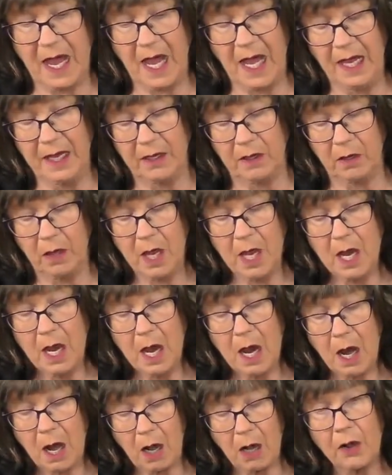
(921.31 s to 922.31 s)
aisle
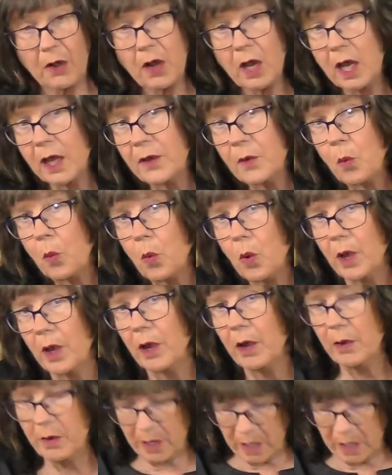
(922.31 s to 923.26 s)
are unaware